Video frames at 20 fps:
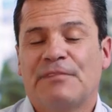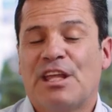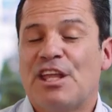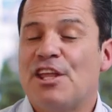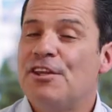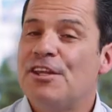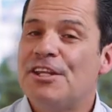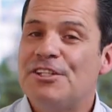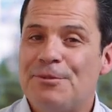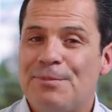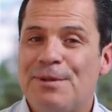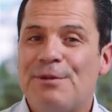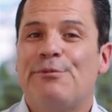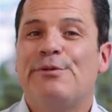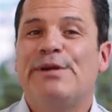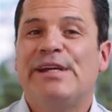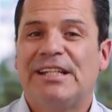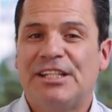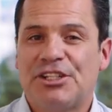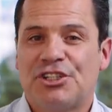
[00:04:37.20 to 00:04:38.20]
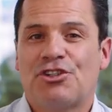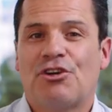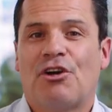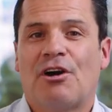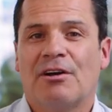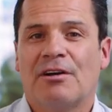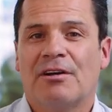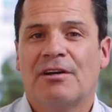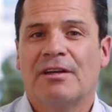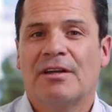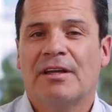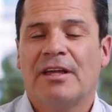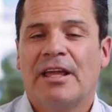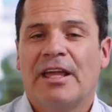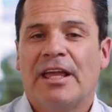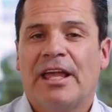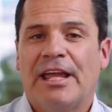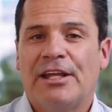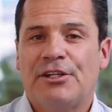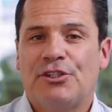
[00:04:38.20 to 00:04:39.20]
You need to be really strong
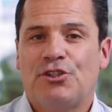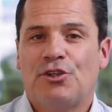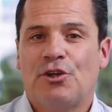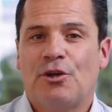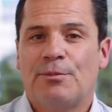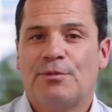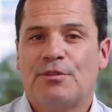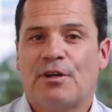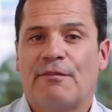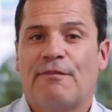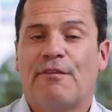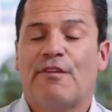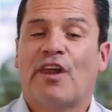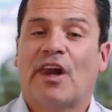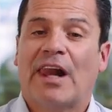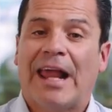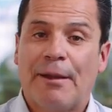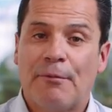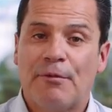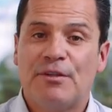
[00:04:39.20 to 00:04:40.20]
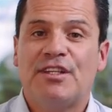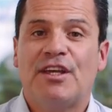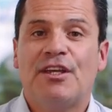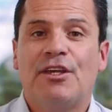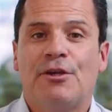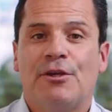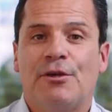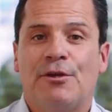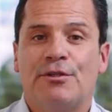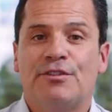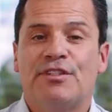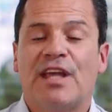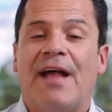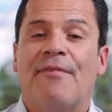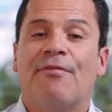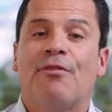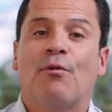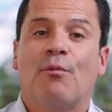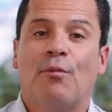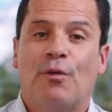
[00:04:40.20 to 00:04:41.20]
in terms of the language that you use
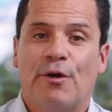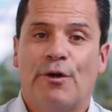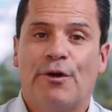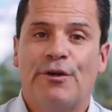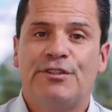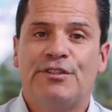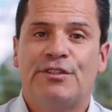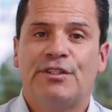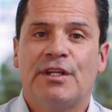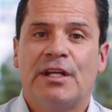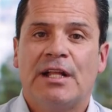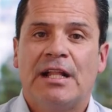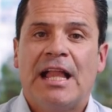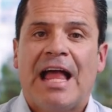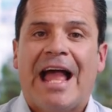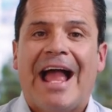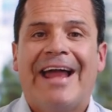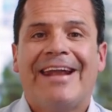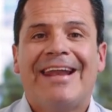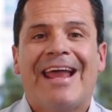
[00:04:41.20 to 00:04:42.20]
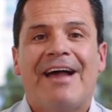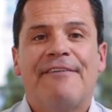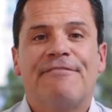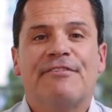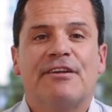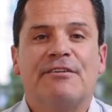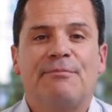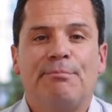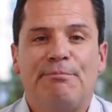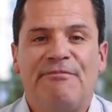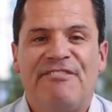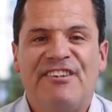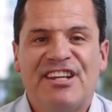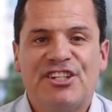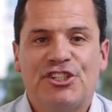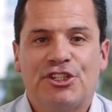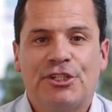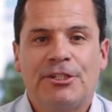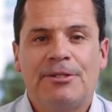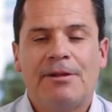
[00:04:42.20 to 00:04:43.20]
and the words and have
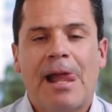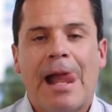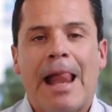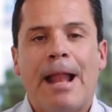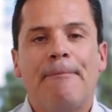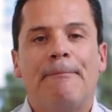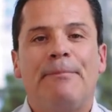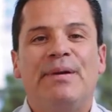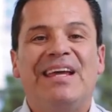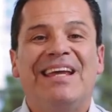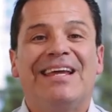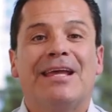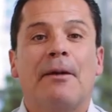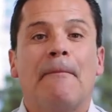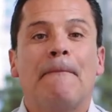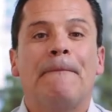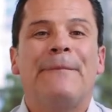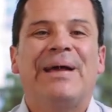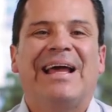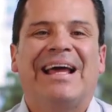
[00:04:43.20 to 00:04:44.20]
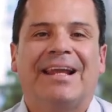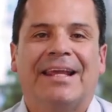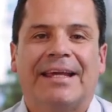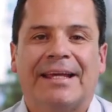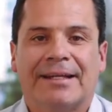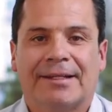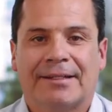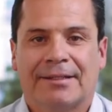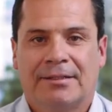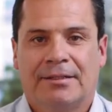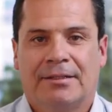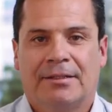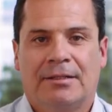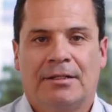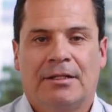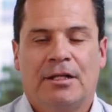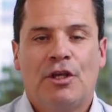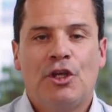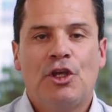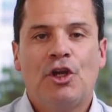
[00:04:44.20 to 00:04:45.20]
conviction and be compelling.
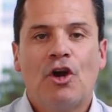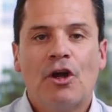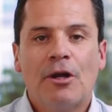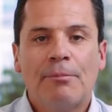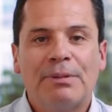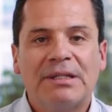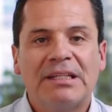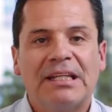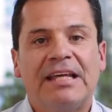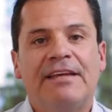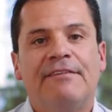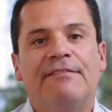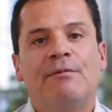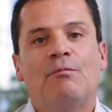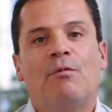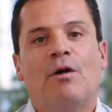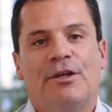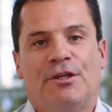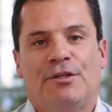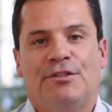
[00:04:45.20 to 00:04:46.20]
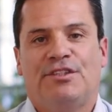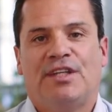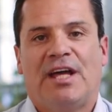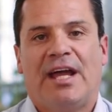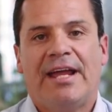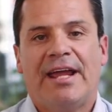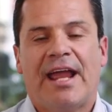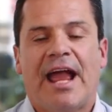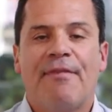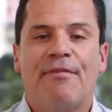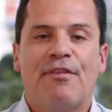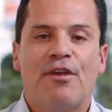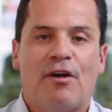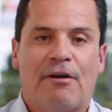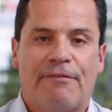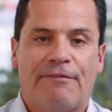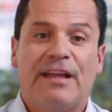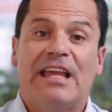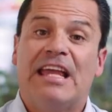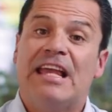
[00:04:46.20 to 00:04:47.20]
You've got to believe in what you say and the
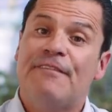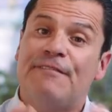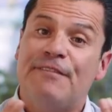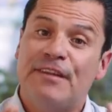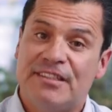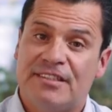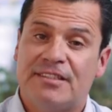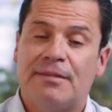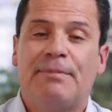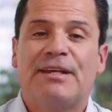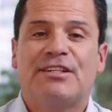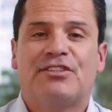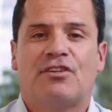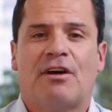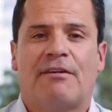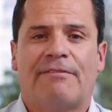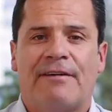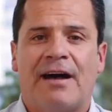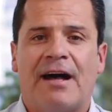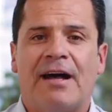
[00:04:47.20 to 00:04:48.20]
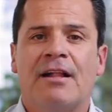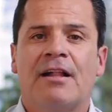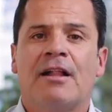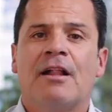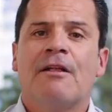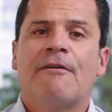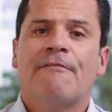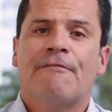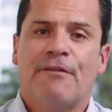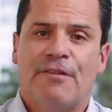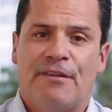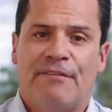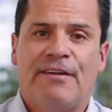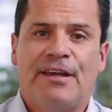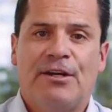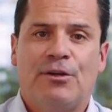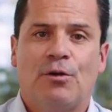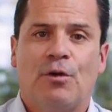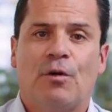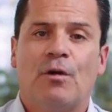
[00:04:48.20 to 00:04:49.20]
offer if it's the best offer for the
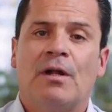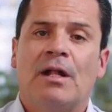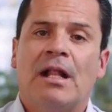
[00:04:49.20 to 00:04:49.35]
vendor.